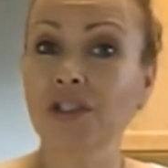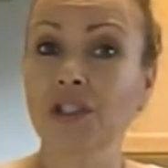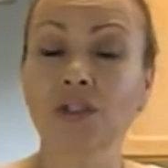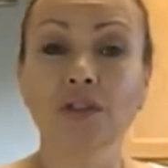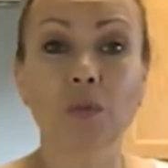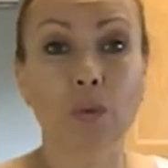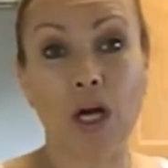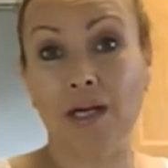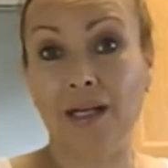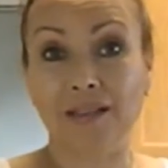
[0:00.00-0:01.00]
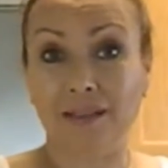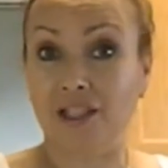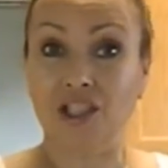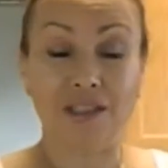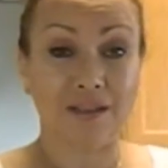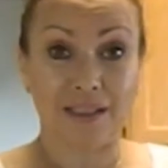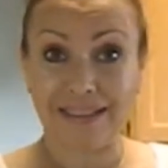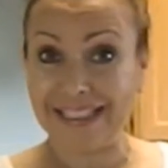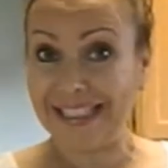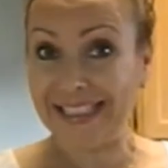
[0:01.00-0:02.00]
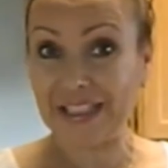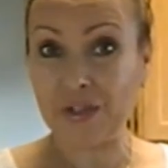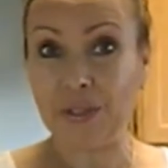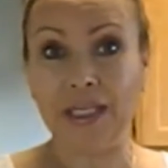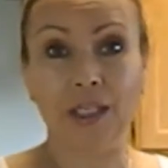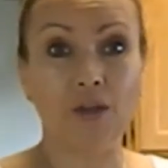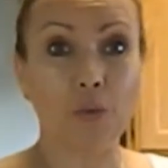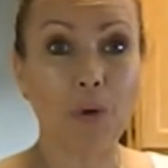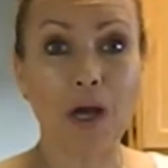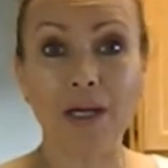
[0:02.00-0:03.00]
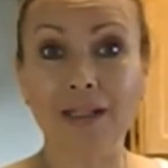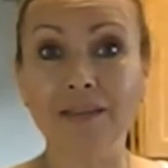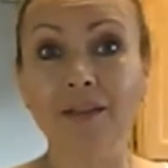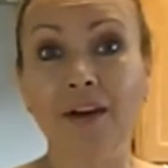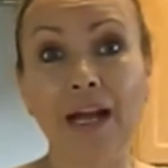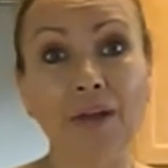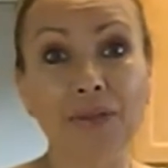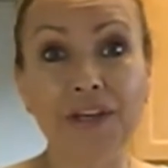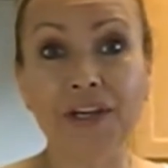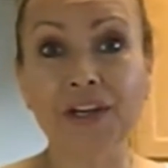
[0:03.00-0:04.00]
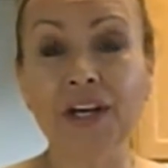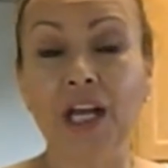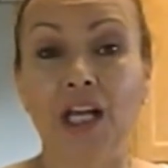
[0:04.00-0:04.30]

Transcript: use products such as Latisse or any other products that are out there,